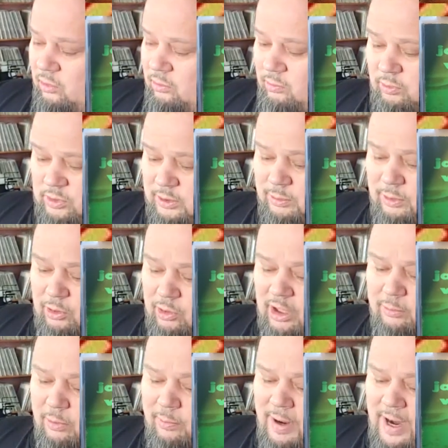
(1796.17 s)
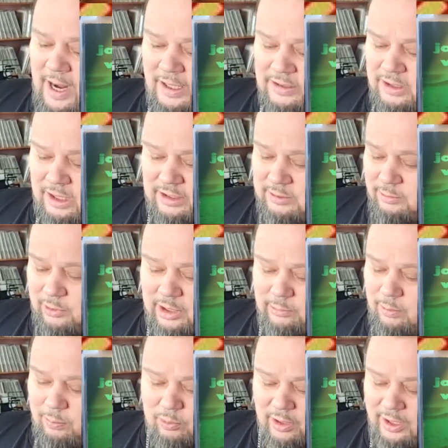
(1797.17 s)
some incredible bands on it, some incredible
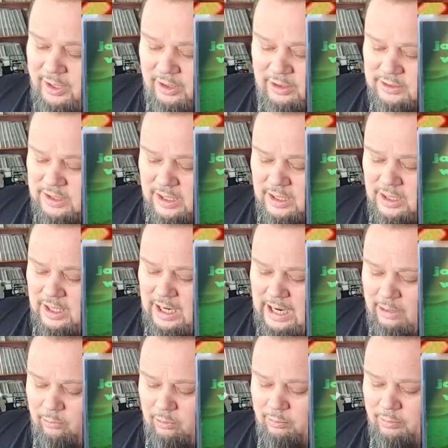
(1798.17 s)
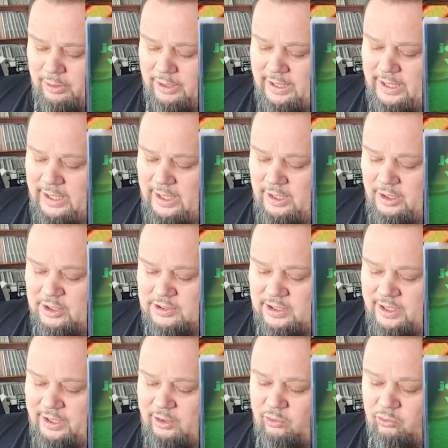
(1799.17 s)
players. Howard McGee,
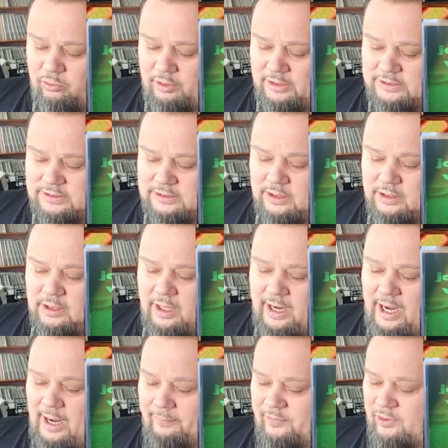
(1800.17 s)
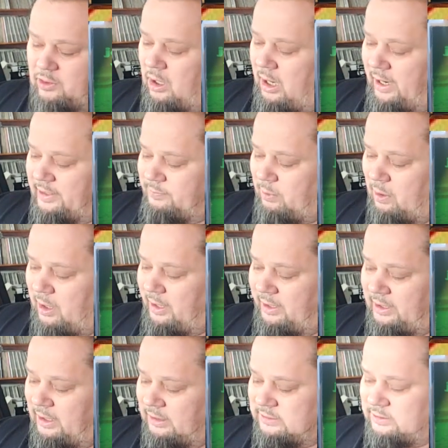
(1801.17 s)
Sonny Chris, Hampton Hawes, Barney
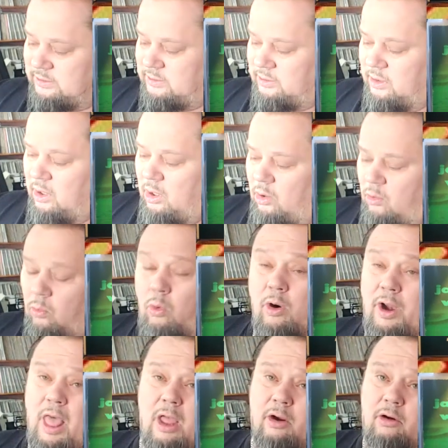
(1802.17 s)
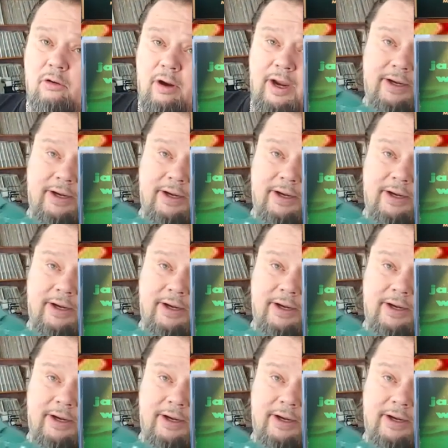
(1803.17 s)
Kessel, Wardell Gray,